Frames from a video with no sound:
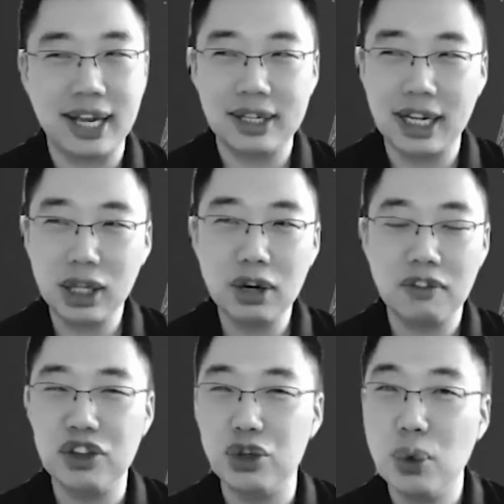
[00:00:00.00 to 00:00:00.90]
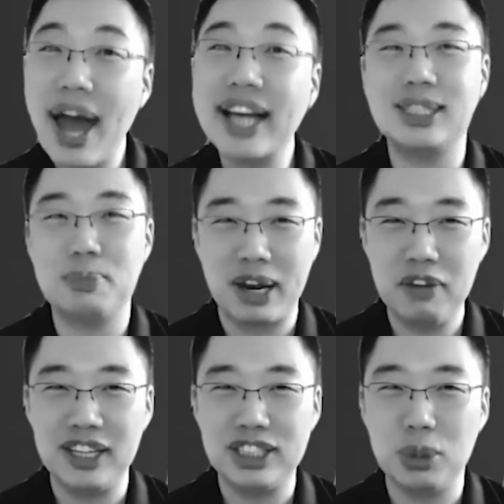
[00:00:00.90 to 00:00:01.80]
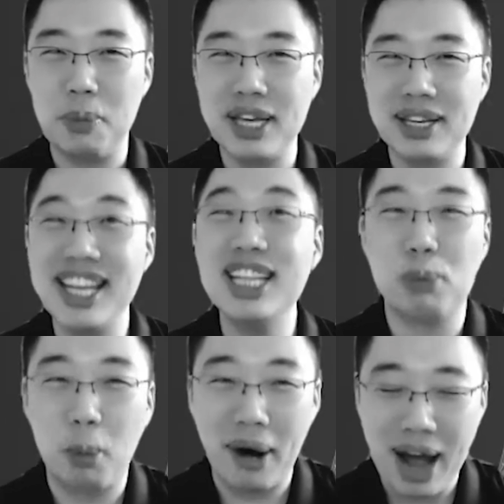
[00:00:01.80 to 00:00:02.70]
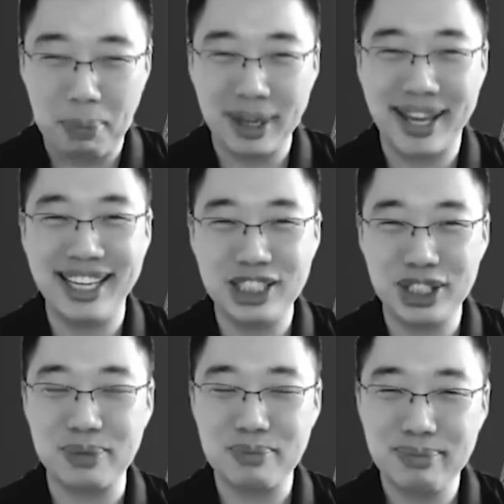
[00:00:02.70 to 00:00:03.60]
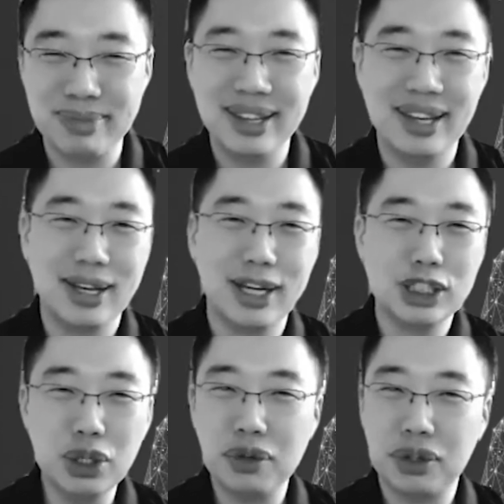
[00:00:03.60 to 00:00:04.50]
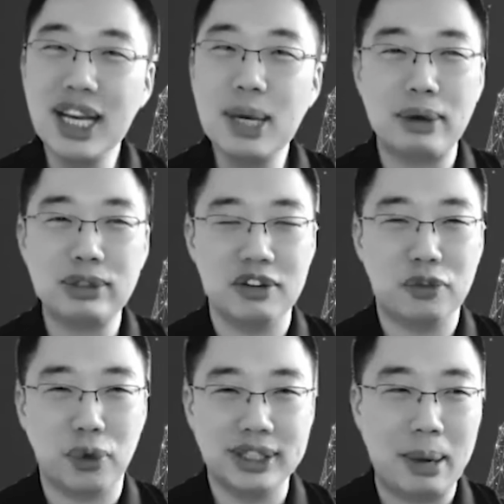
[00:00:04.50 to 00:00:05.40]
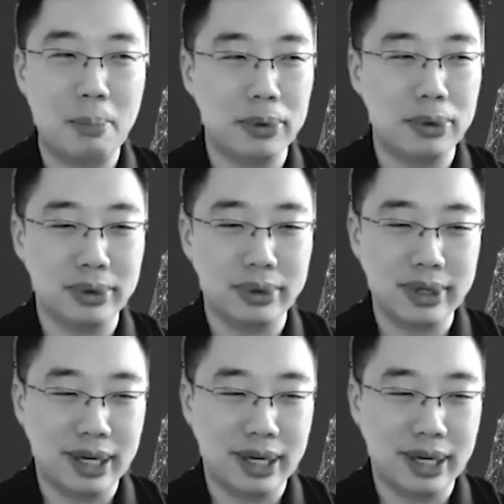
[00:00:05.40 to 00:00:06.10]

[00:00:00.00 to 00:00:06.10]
are a lot of UX benefits to being in the mobile application. So you think about it, for example,